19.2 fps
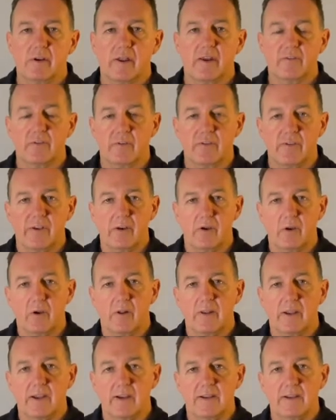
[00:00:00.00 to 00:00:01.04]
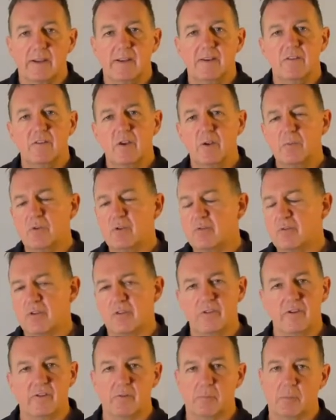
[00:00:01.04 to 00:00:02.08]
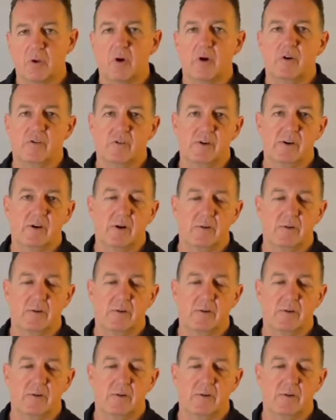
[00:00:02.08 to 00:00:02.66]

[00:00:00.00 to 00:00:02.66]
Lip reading: as I said earlier, in terms of just exploratory